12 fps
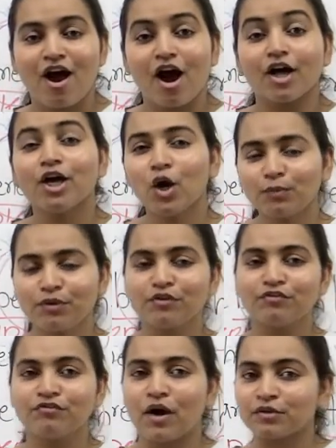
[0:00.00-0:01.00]
I hope
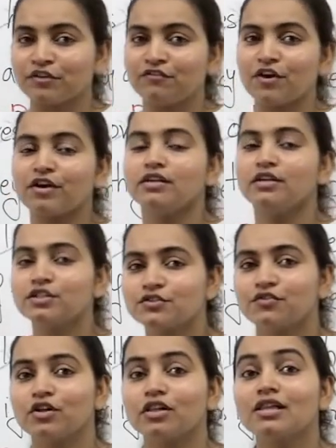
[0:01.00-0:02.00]
you found it very
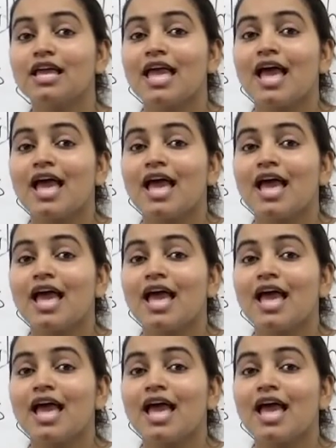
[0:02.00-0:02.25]
useful.